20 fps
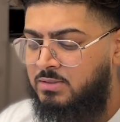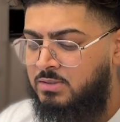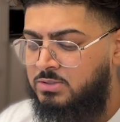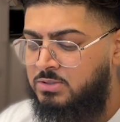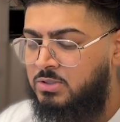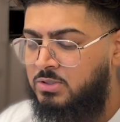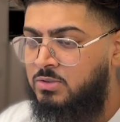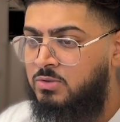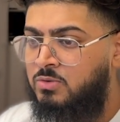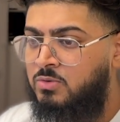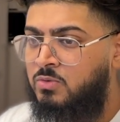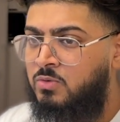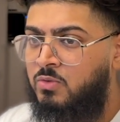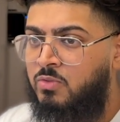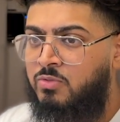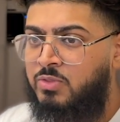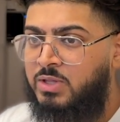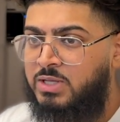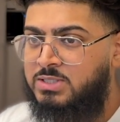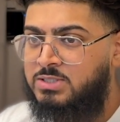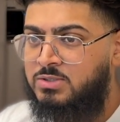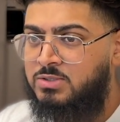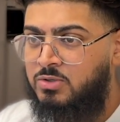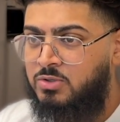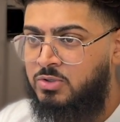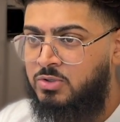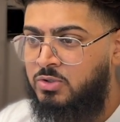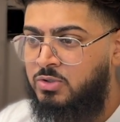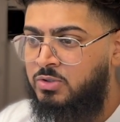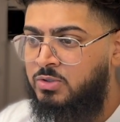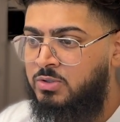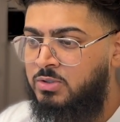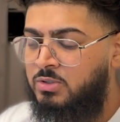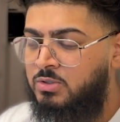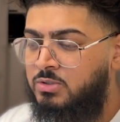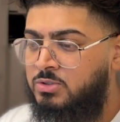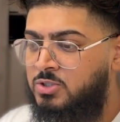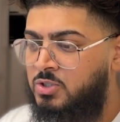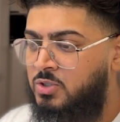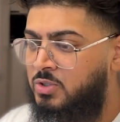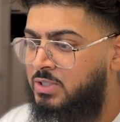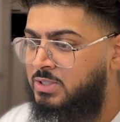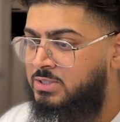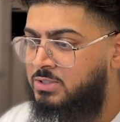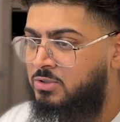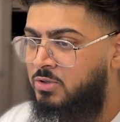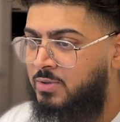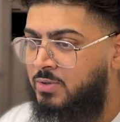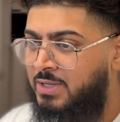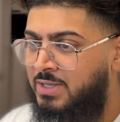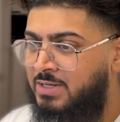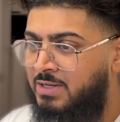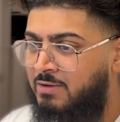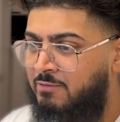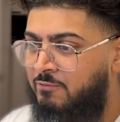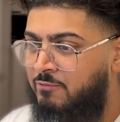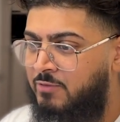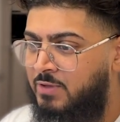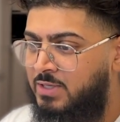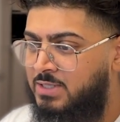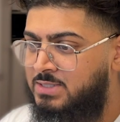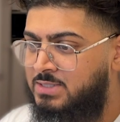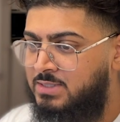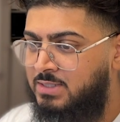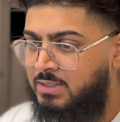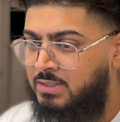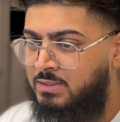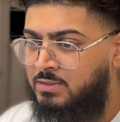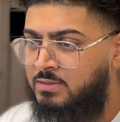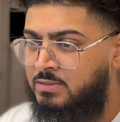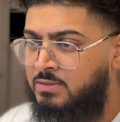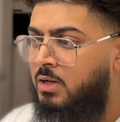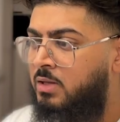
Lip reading: So that's not good. So let's go ahead and fix that.